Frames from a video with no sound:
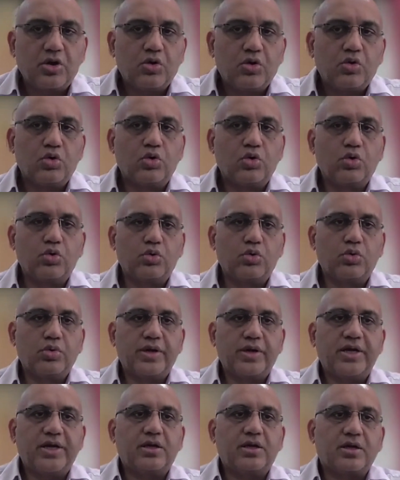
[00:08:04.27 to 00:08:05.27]
who
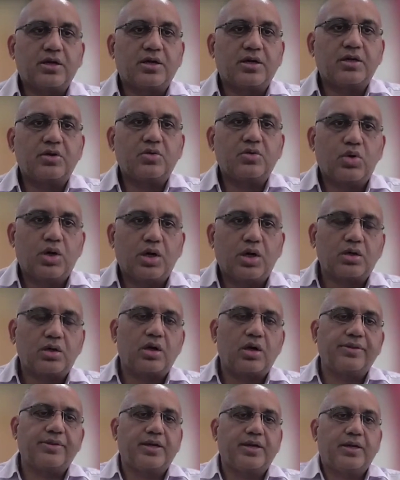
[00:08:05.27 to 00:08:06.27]
in turn work
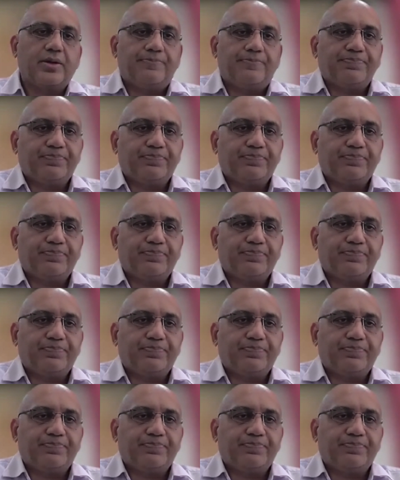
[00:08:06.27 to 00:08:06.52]
on the